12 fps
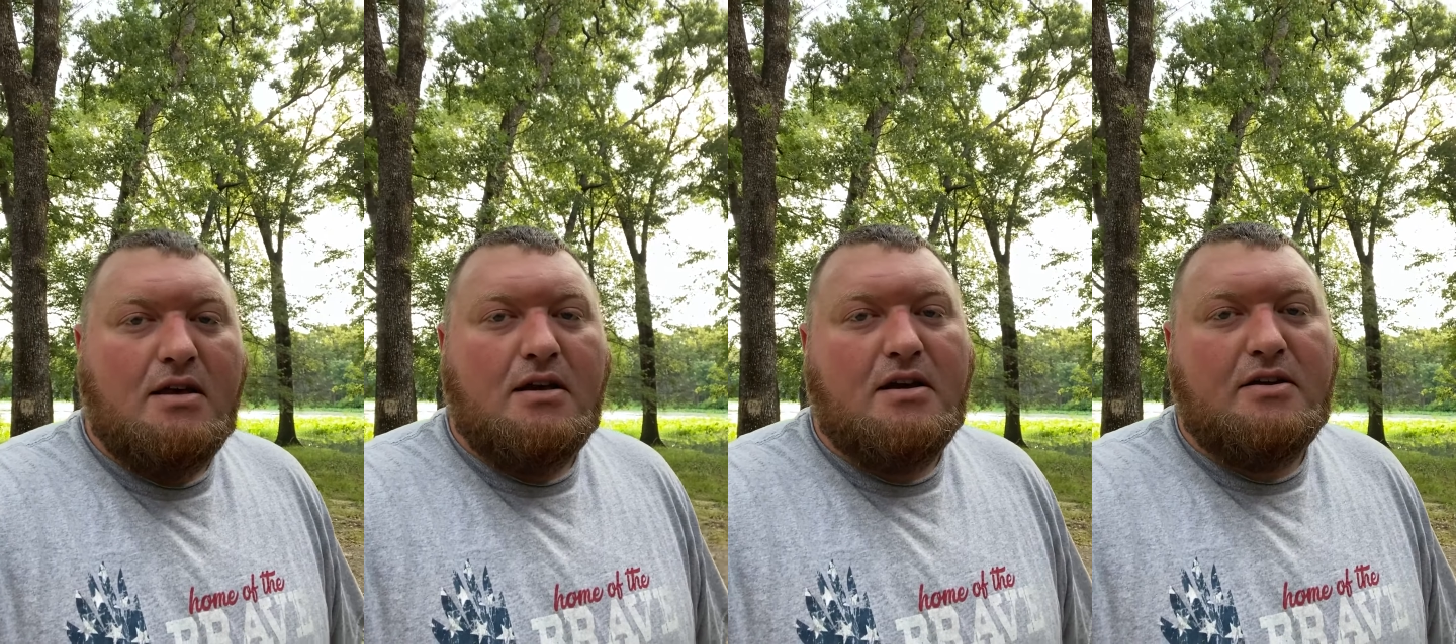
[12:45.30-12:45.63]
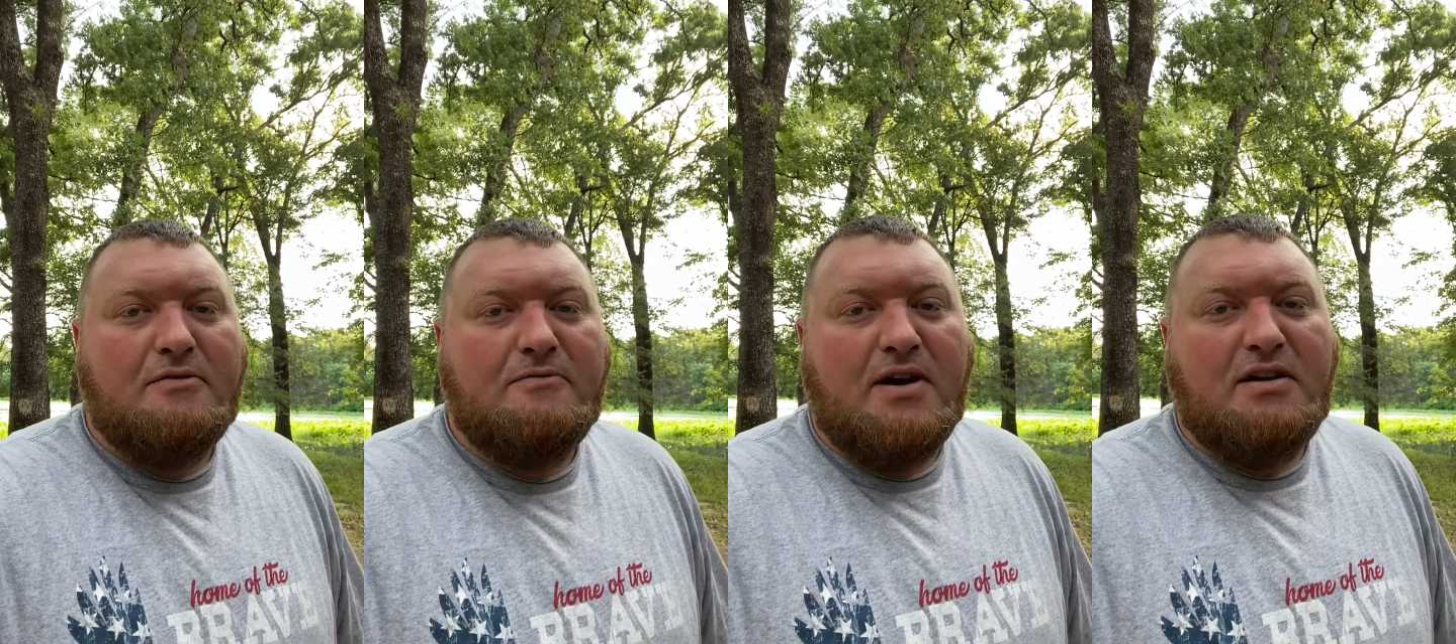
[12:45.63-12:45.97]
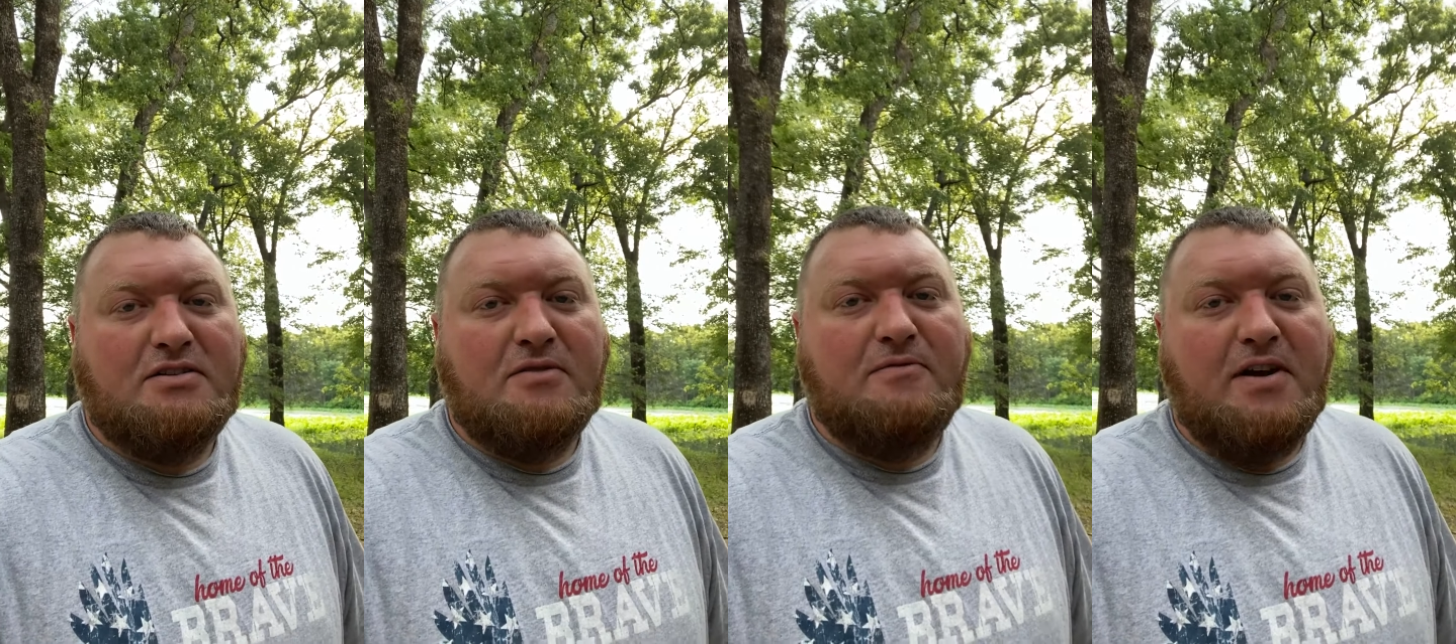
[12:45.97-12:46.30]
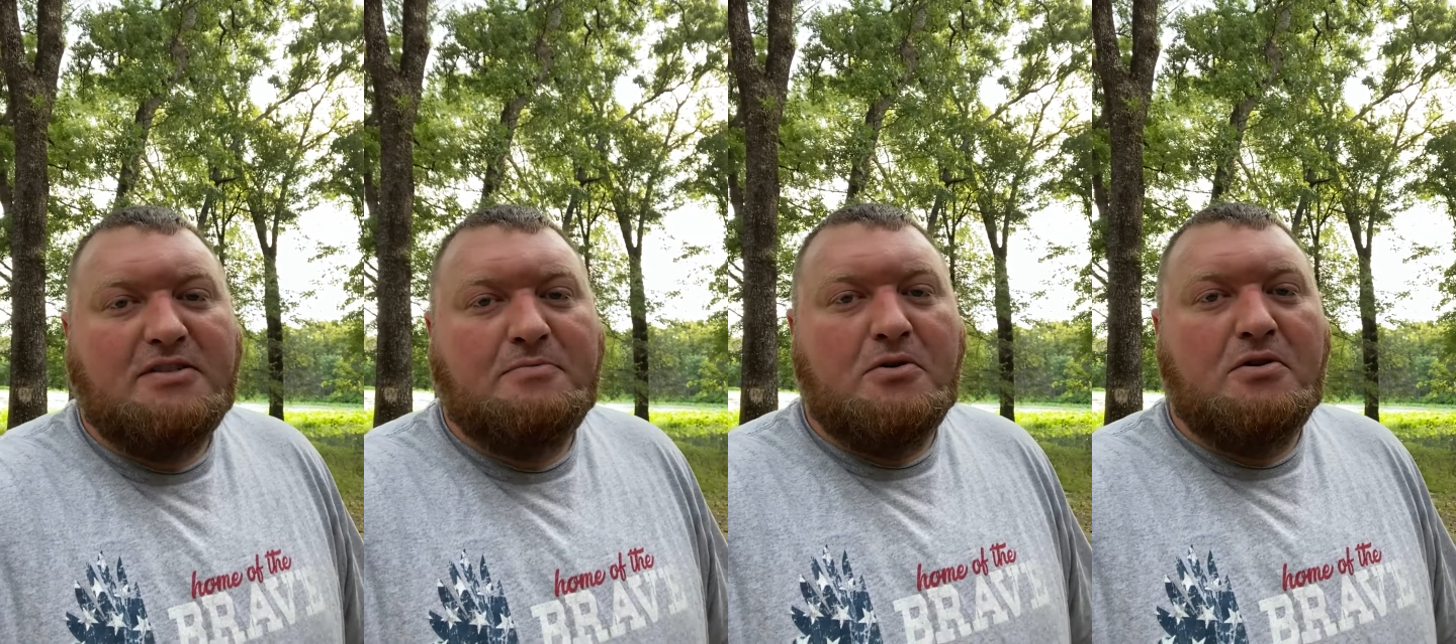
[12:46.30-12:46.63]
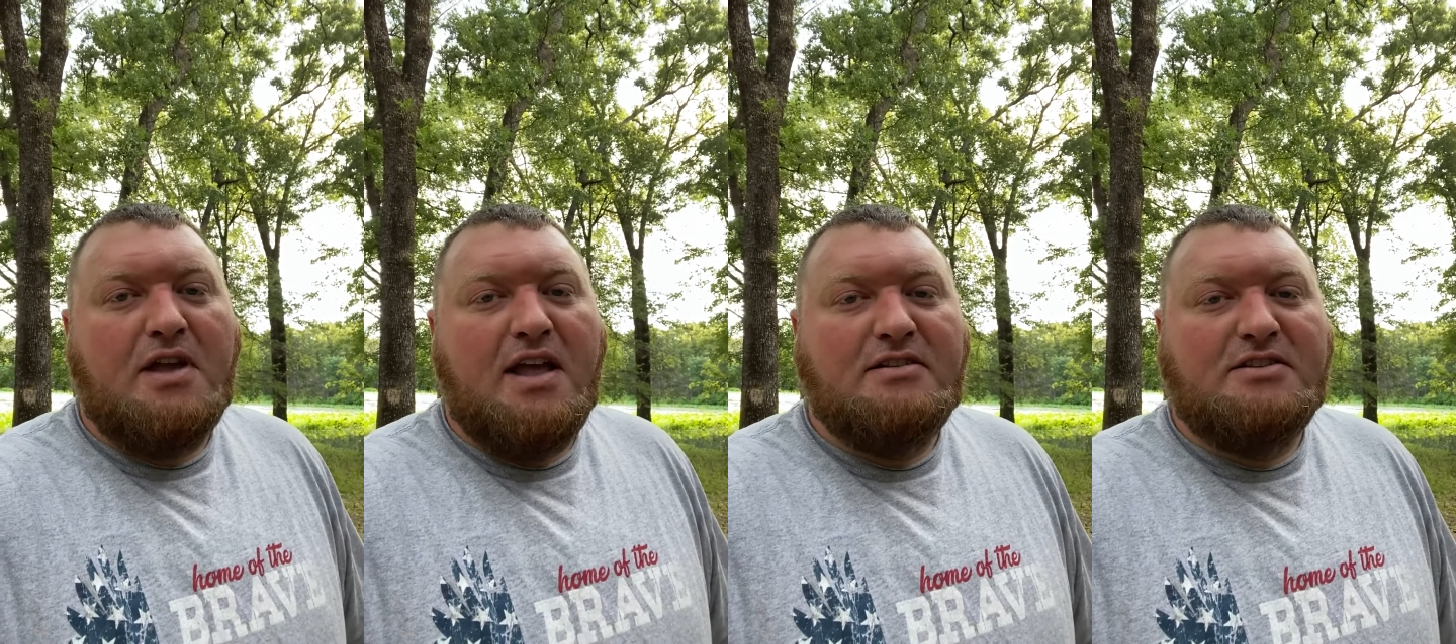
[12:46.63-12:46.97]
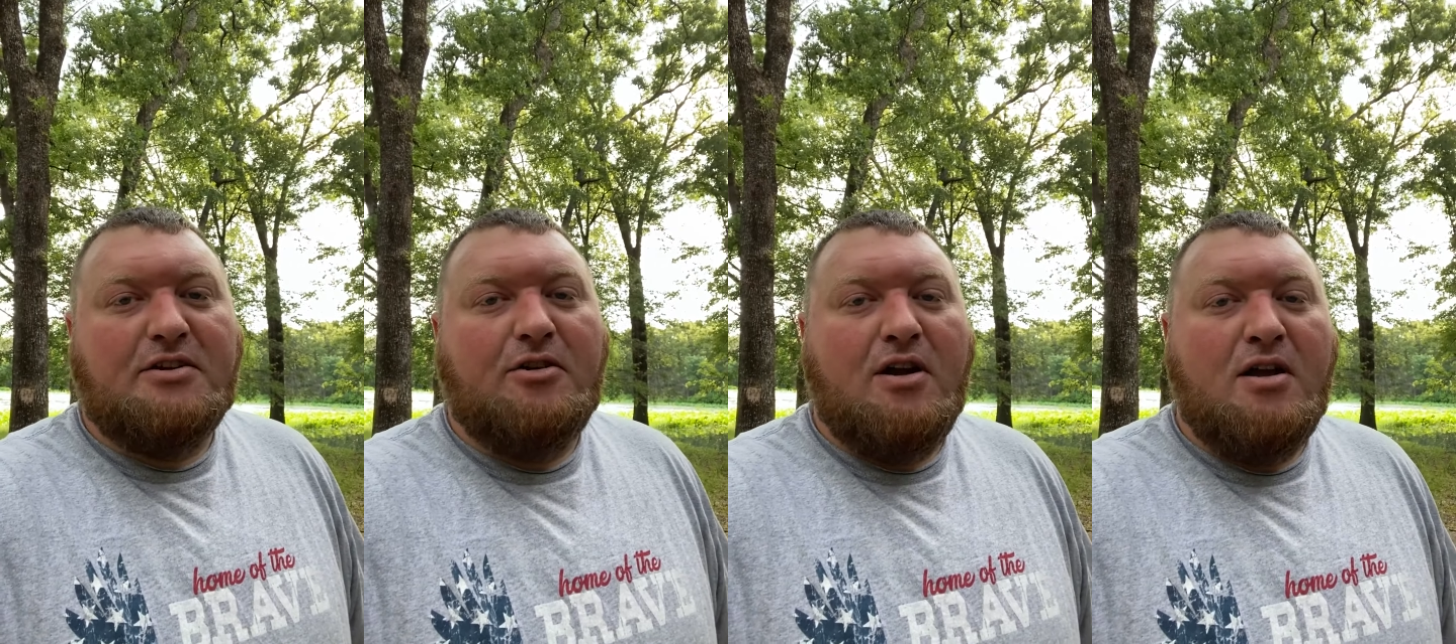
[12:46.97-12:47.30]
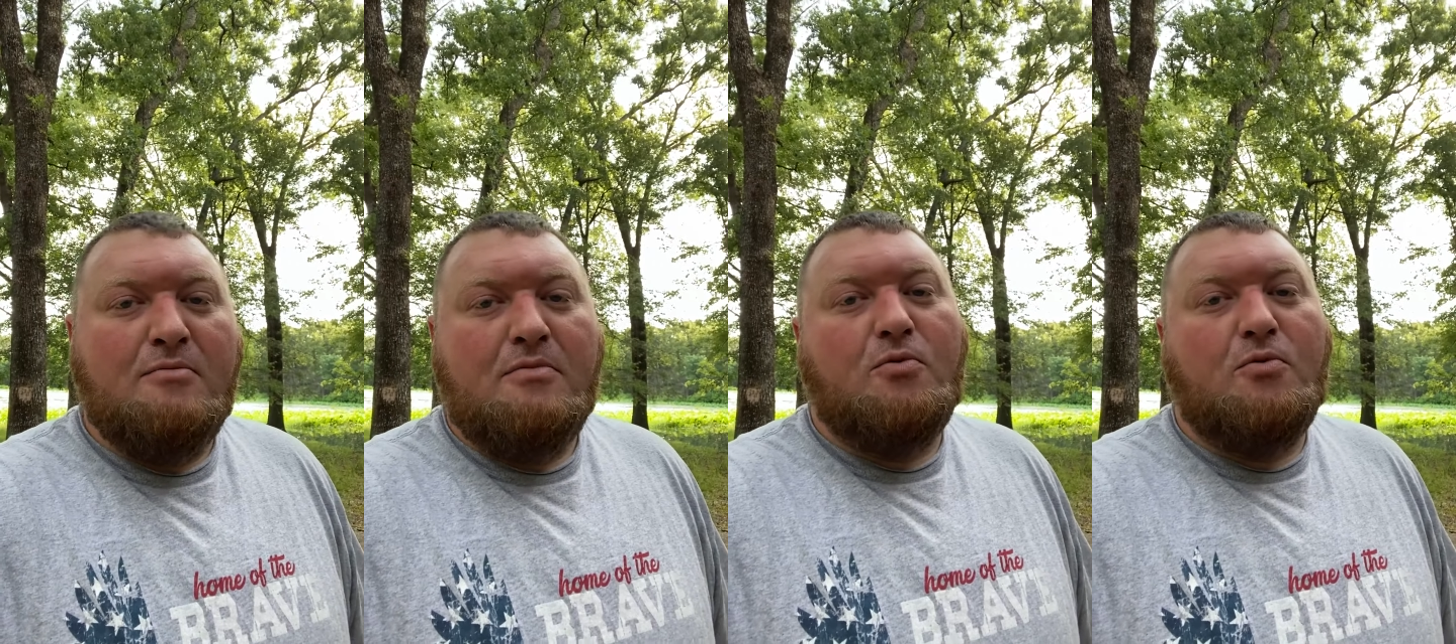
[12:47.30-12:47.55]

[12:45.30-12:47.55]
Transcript: You can find us on Facebook, Instagram.